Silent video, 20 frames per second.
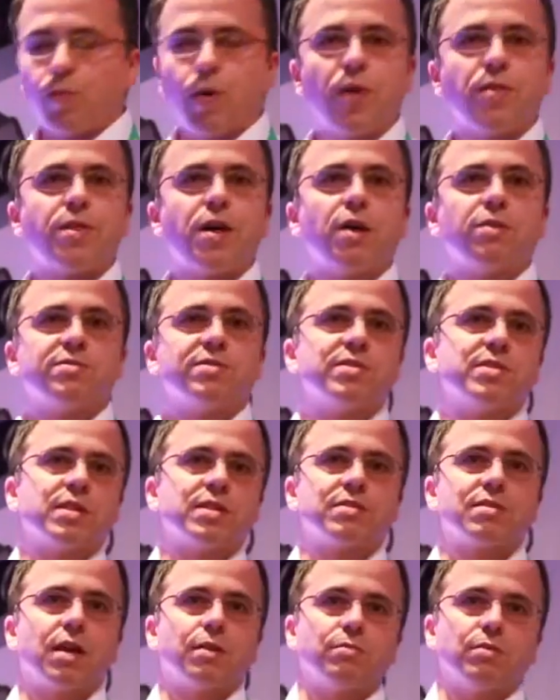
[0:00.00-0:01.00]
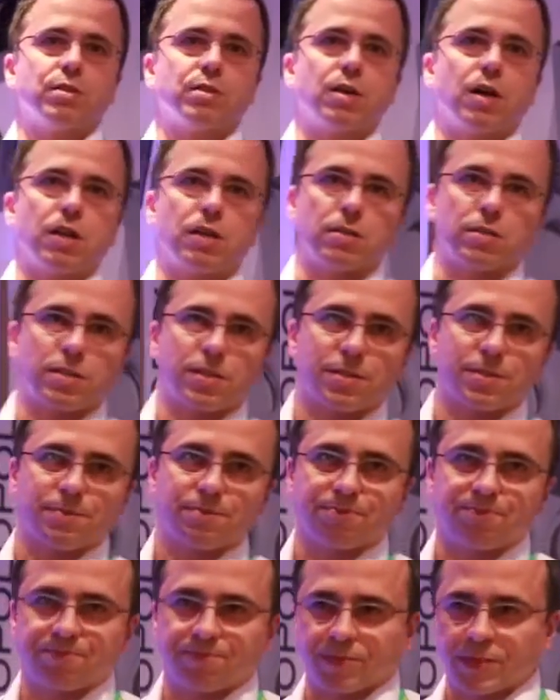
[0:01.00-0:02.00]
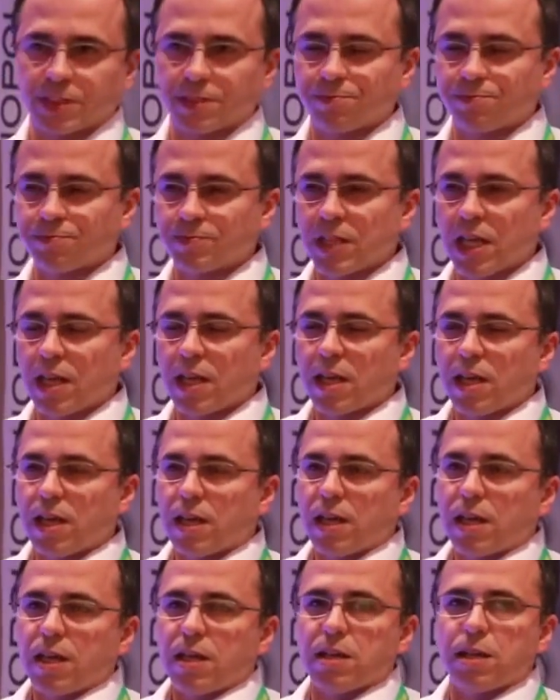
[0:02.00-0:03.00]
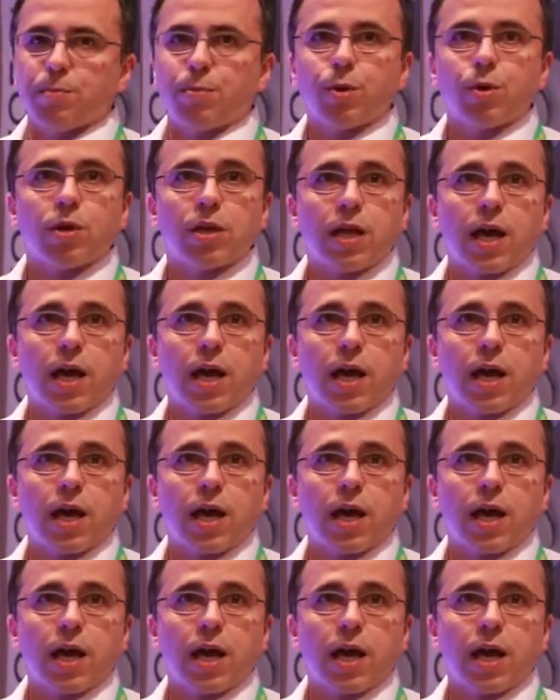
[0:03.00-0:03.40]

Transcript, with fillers: $1,600. You know? The Pure